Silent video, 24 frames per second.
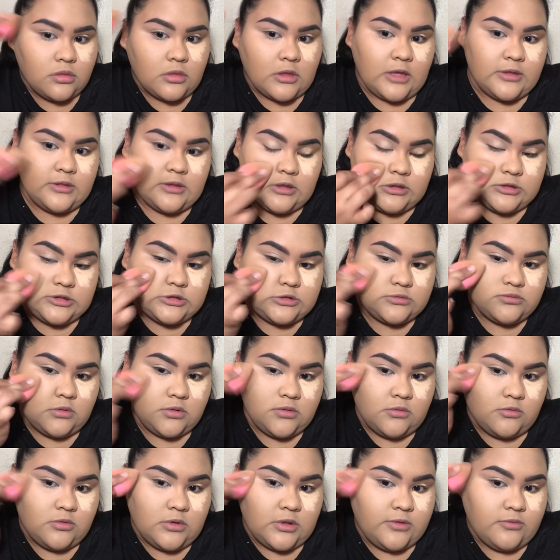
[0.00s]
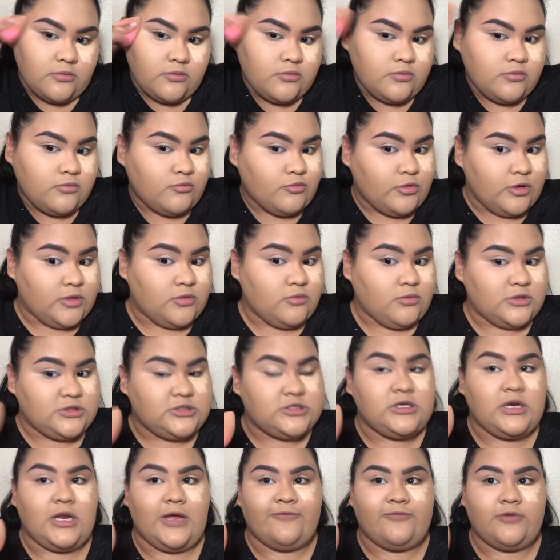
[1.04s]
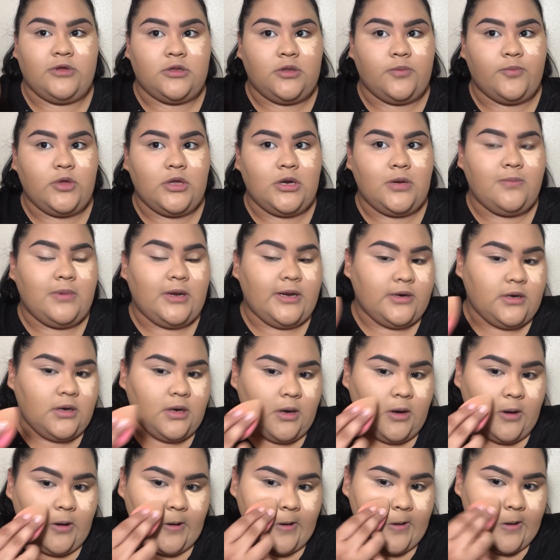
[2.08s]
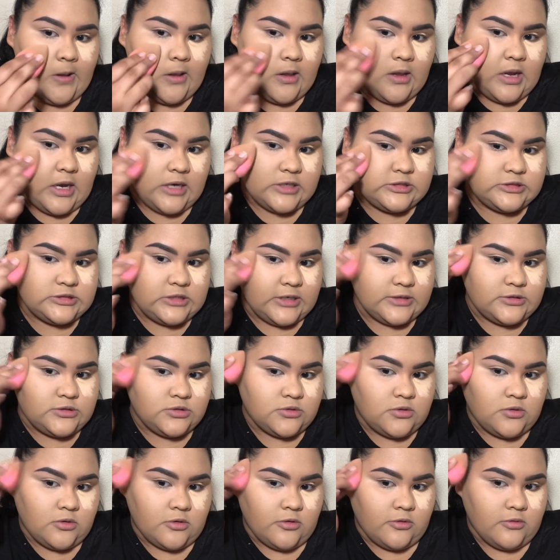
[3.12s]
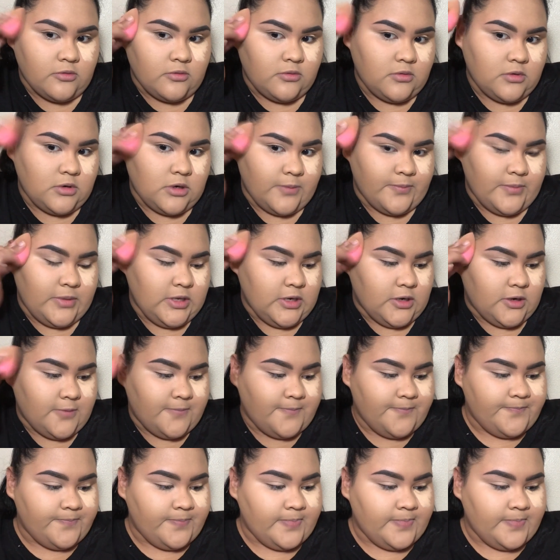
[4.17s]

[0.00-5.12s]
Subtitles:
And then just with what's left on the beauty blender, I just like to go up here.